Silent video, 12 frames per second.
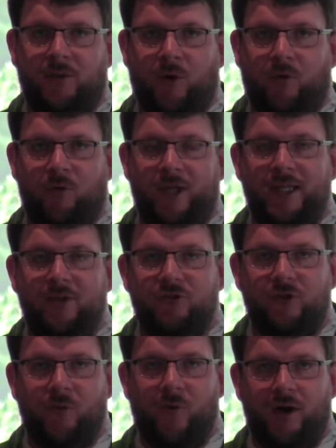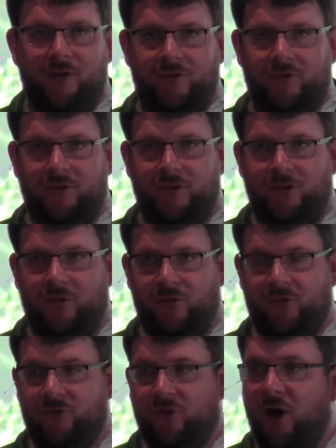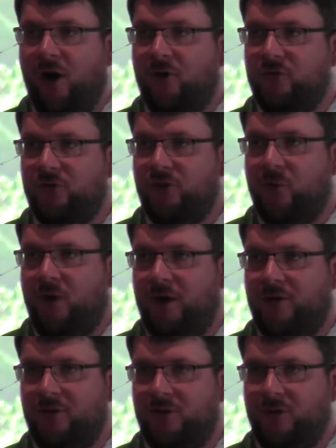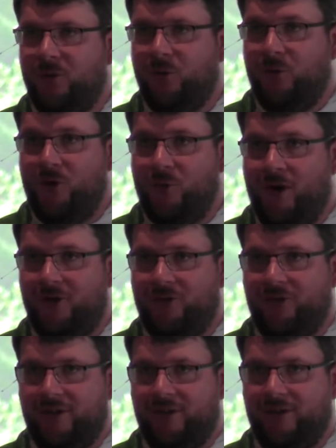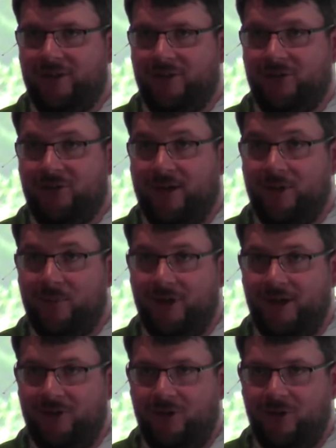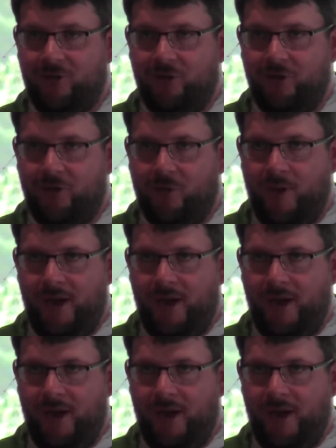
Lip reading: what readings do you want? What songs do you want? Who do you want to celebrate your funeral